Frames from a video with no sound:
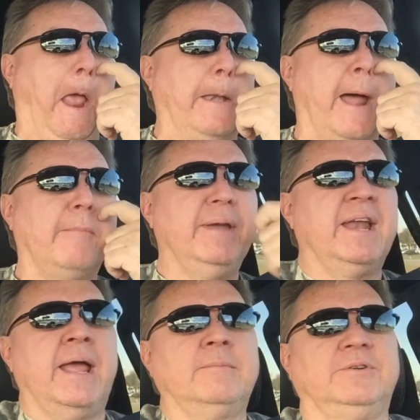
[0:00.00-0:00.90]
not
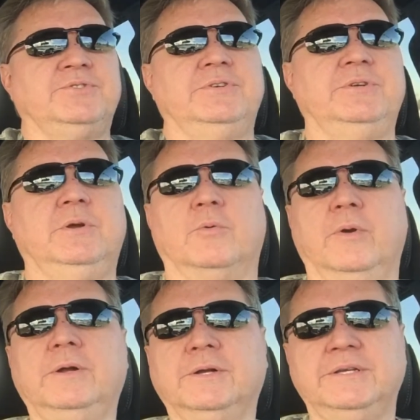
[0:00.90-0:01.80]
being able to do a
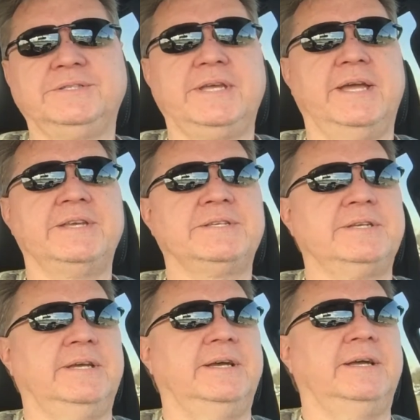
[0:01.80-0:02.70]
real good test,
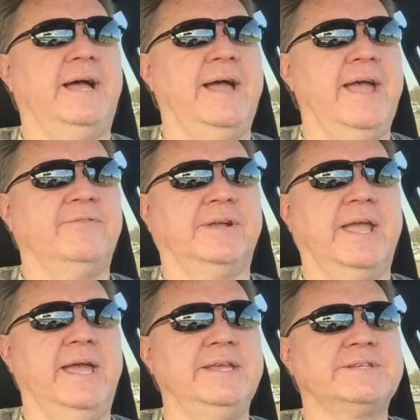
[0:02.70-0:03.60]
I have a
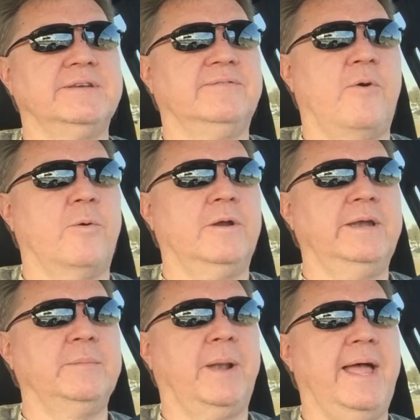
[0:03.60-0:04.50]
case of
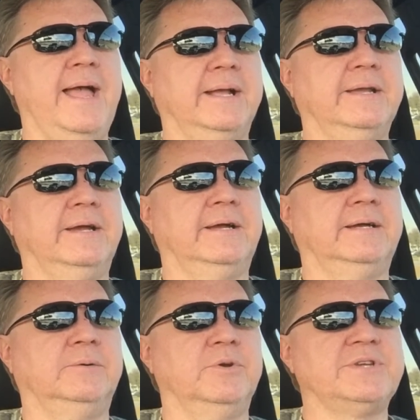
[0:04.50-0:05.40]
Hornady Black,
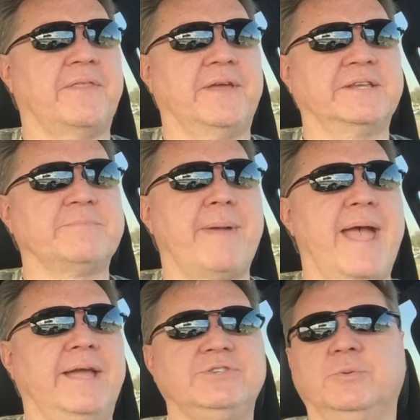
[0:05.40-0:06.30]
which I think's
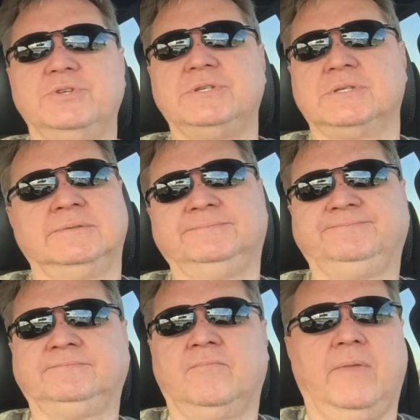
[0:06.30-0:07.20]
match, which
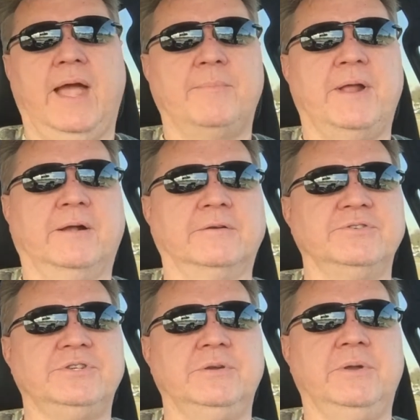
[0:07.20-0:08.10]
I'm not going to
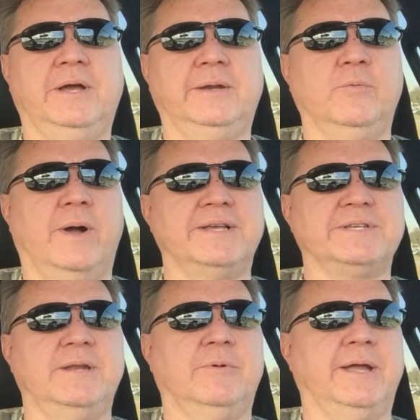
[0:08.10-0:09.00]
shoot hunting wise
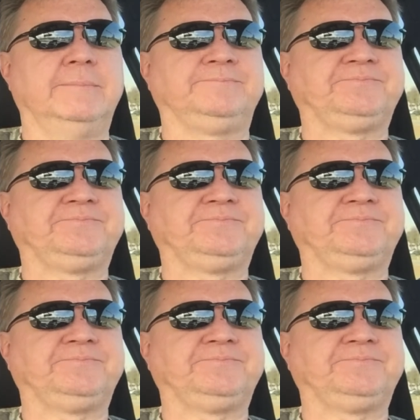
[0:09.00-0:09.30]
anyway.